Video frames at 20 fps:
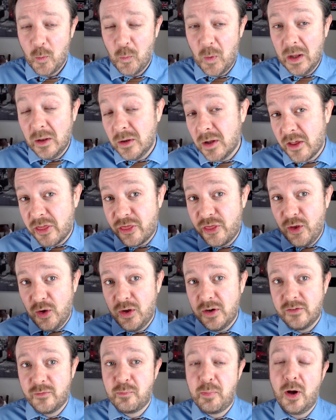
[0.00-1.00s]
Well, a
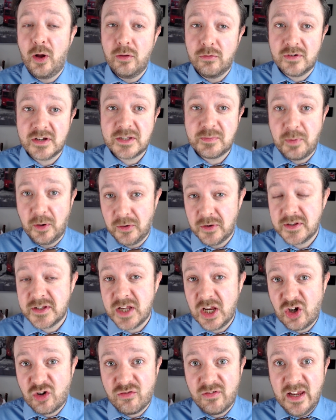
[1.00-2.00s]
third of poll respondents
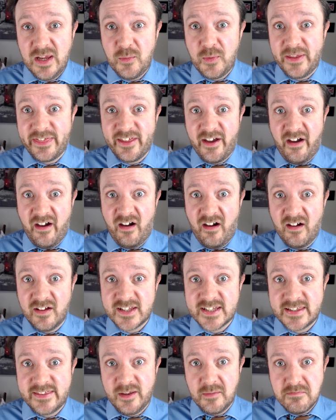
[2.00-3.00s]
agree with
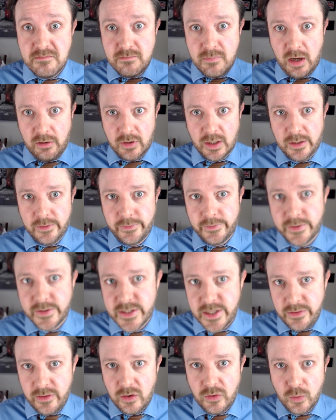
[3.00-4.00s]
Arse that Maryland is
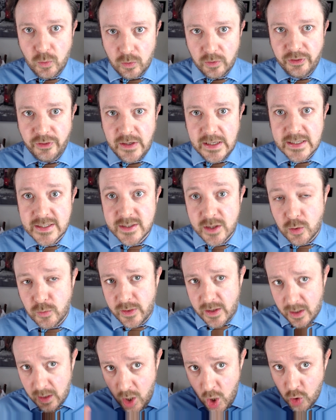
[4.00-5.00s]
in the Northeast, though
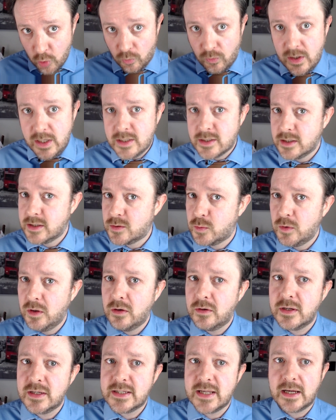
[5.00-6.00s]
their reasons were
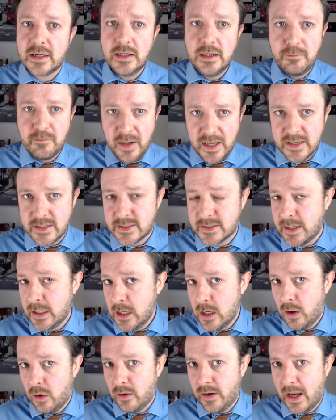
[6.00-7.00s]
not exactly based
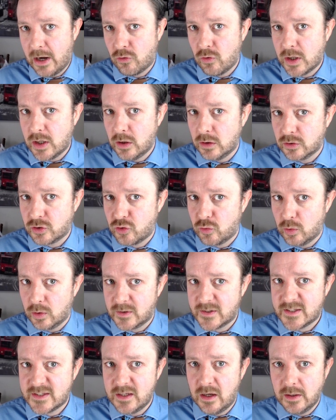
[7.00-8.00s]
on agricultural
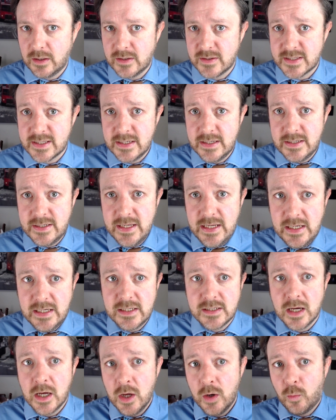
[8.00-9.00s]
science.
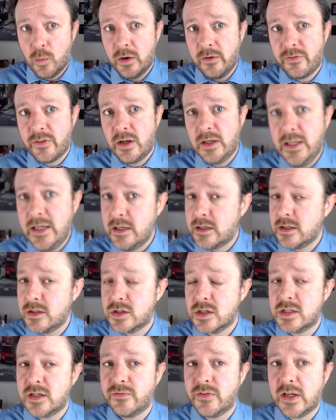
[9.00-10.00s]
Indeed, one of the leading
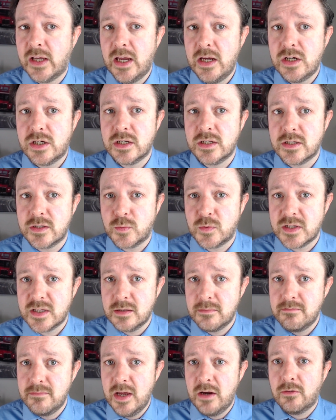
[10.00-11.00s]
justifications was
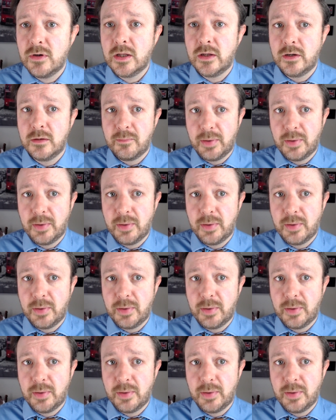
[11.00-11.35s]
that Maryland